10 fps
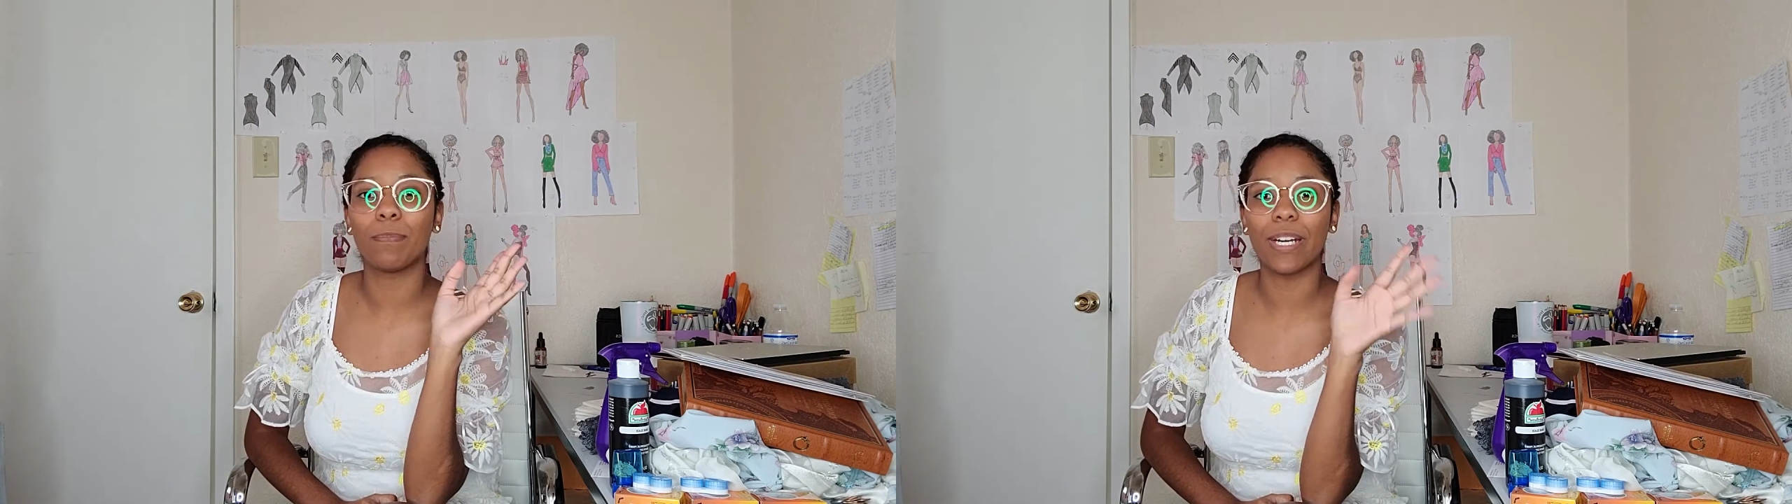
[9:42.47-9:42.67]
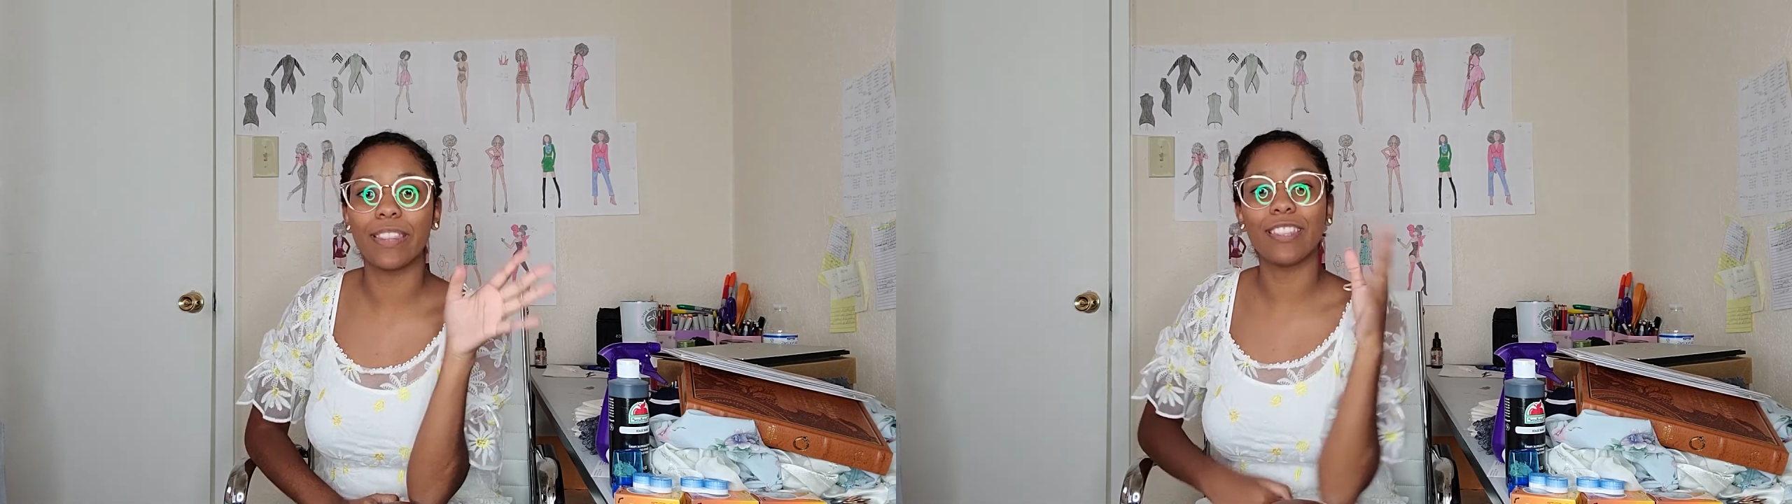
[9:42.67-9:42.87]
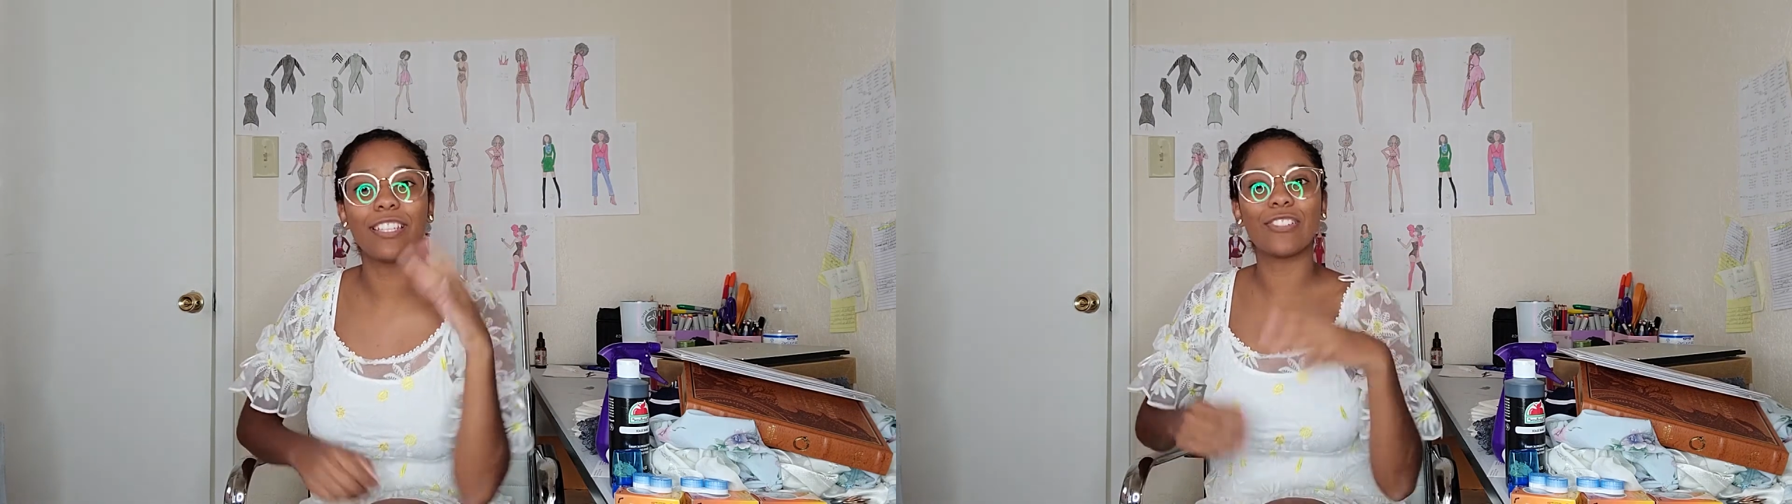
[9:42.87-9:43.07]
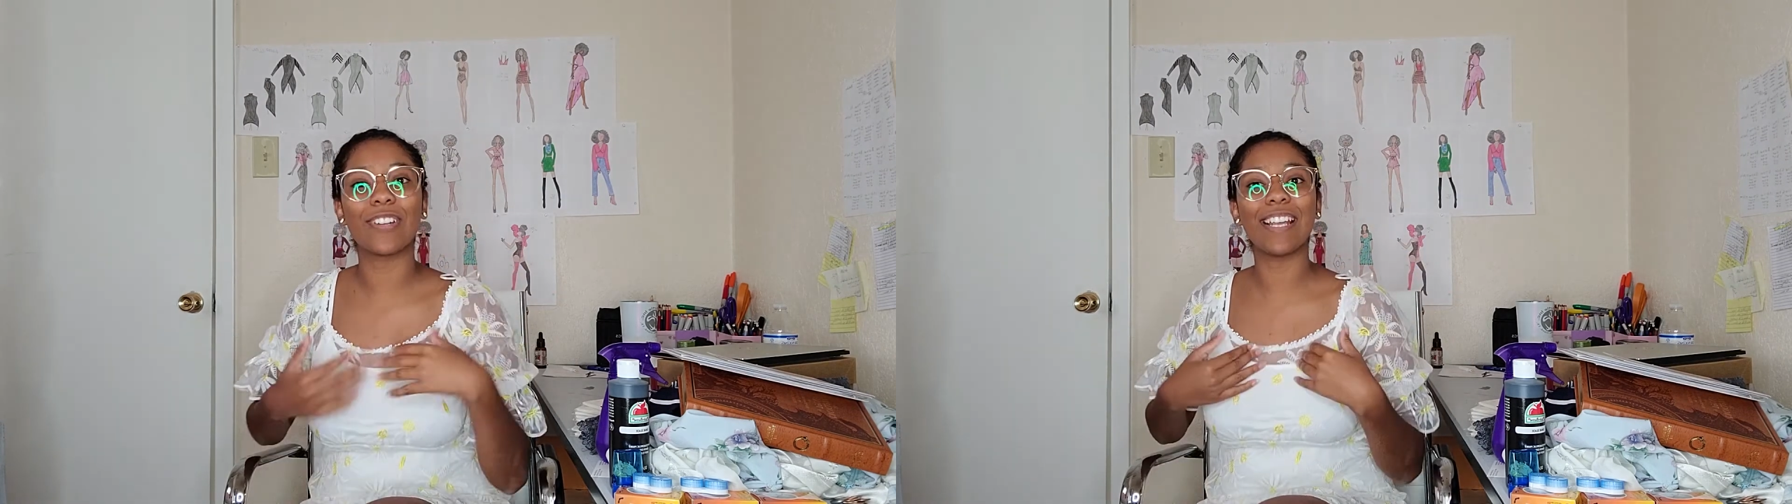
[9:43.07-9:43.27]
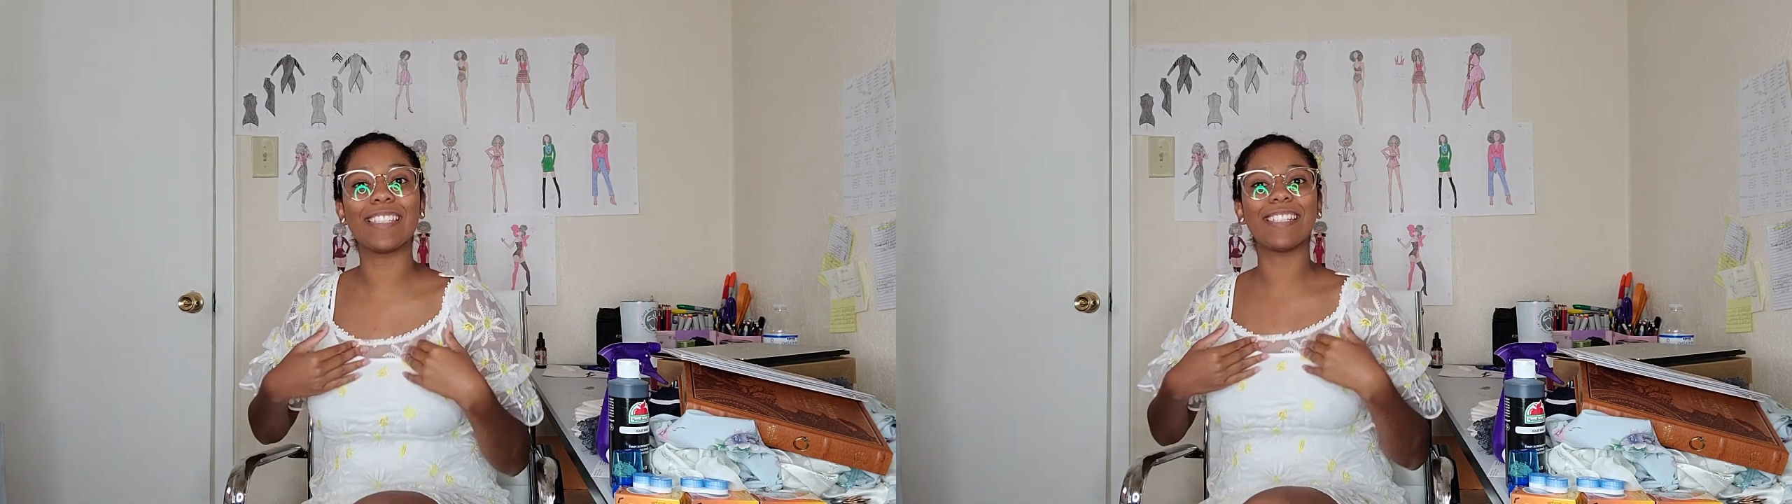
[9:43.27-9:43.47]
But the
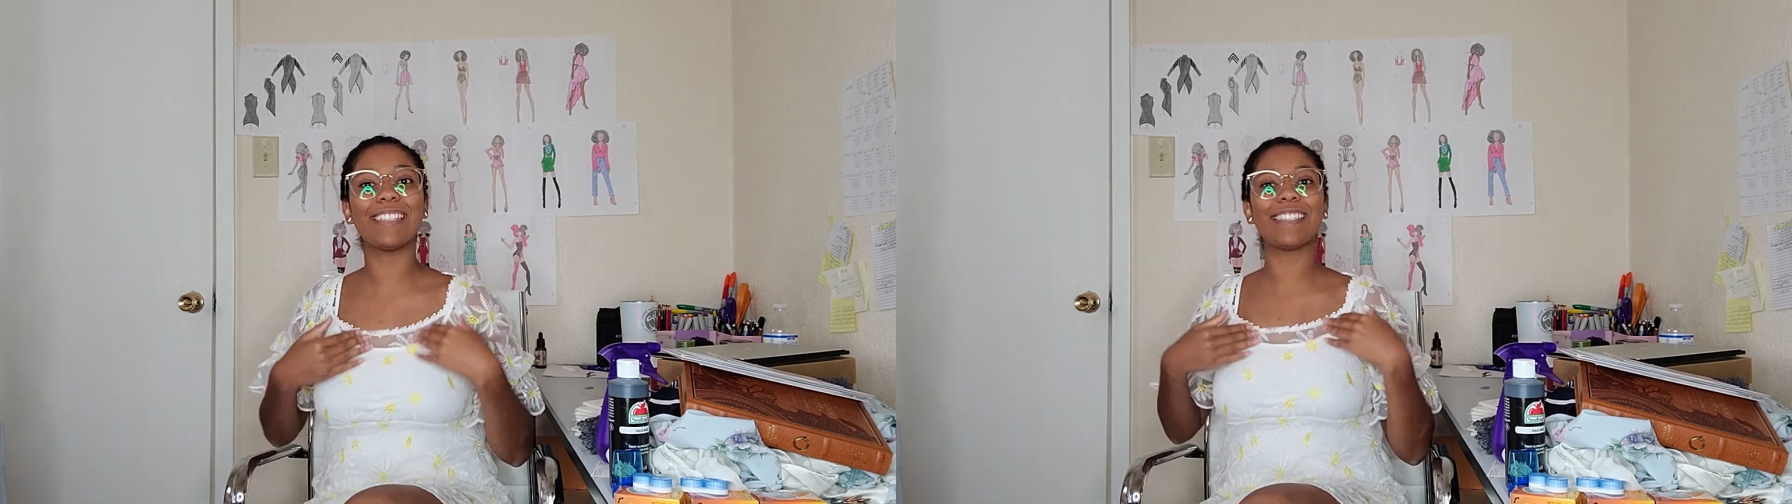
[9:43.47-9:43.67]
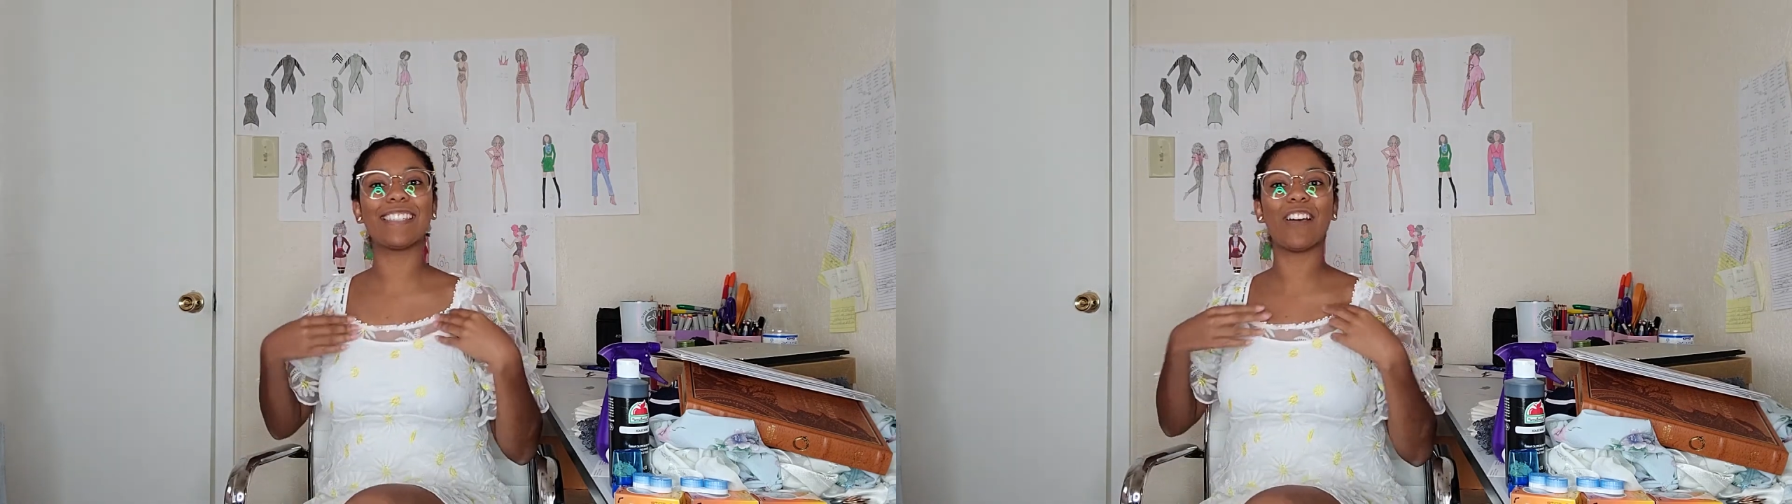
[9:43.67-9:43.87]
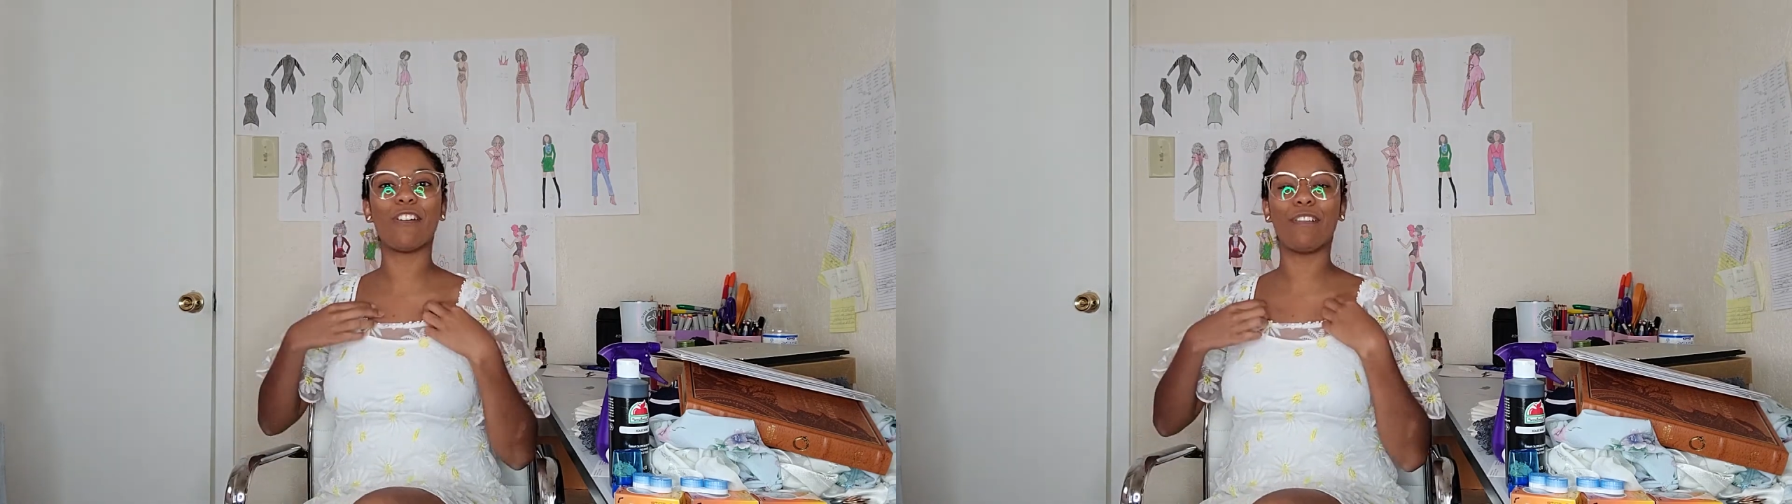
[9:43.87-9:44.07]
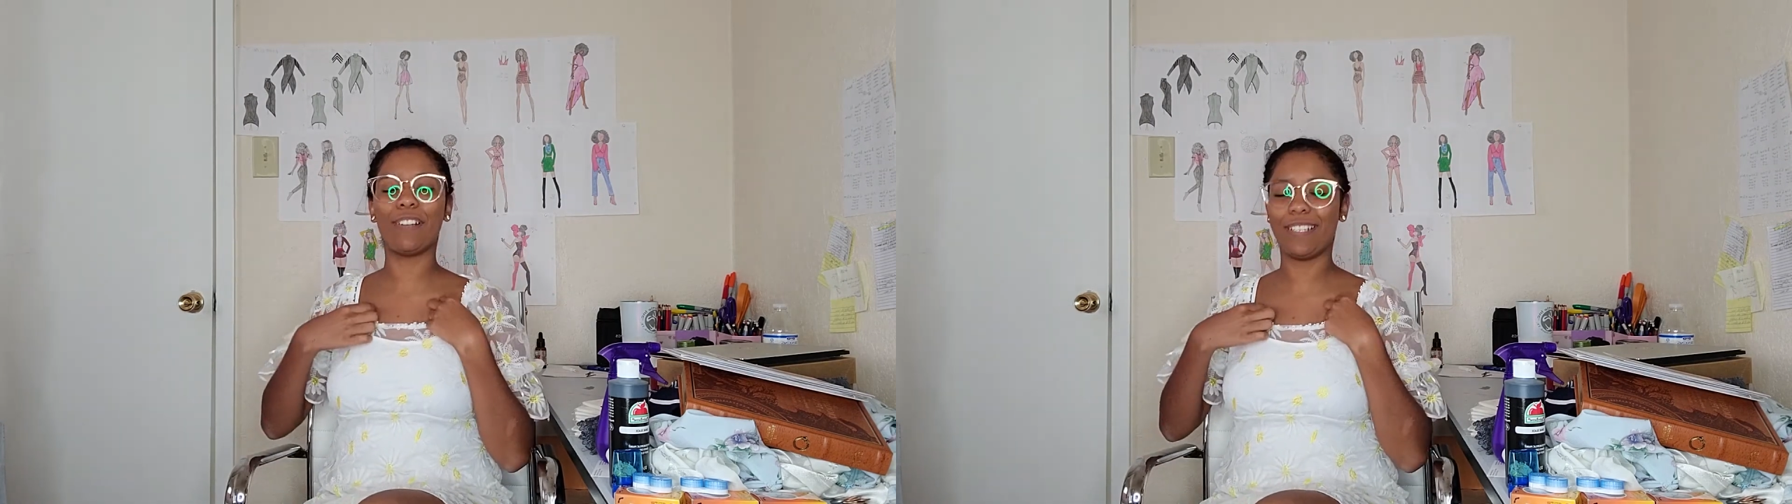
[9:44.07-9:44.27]
dress itself